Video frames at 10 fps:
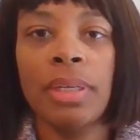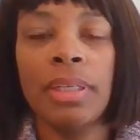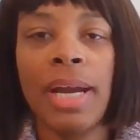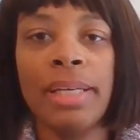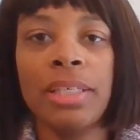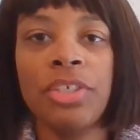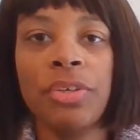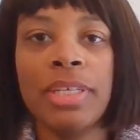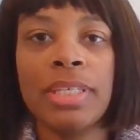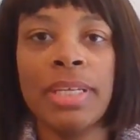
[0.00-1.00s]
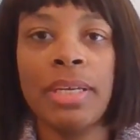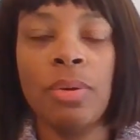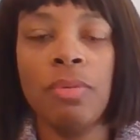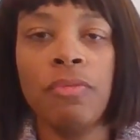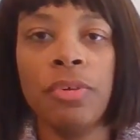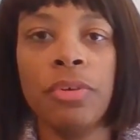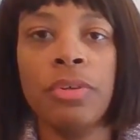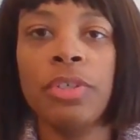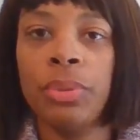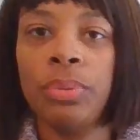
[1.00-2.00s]
how they translate over
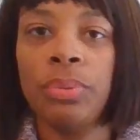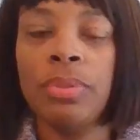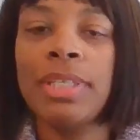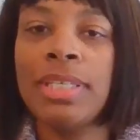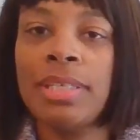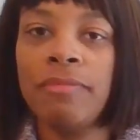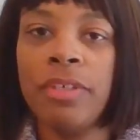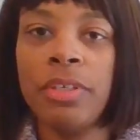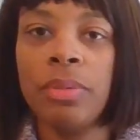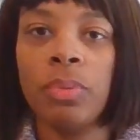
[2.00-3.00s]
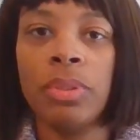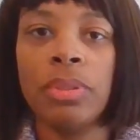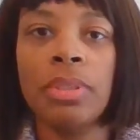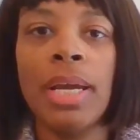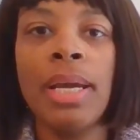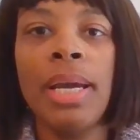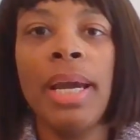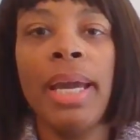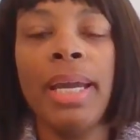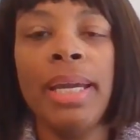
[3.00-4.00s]
to the civilian world.
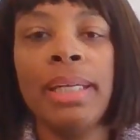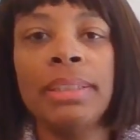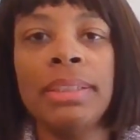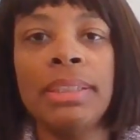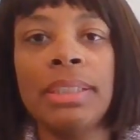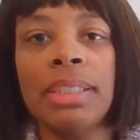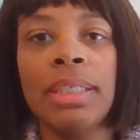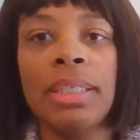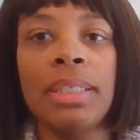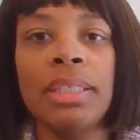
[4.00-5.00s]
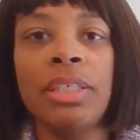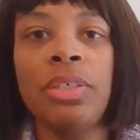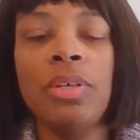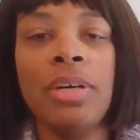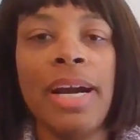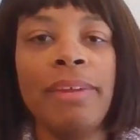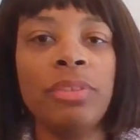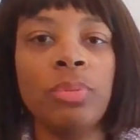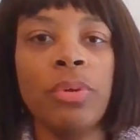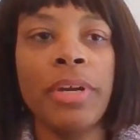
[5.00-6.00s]
And you don't have
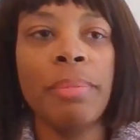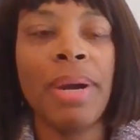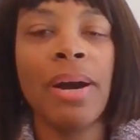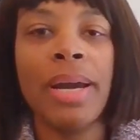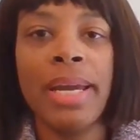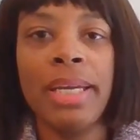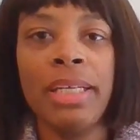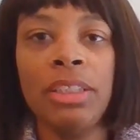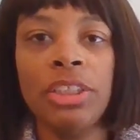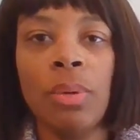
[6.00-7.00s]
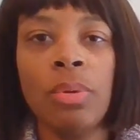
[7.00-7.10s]
to worry about age. I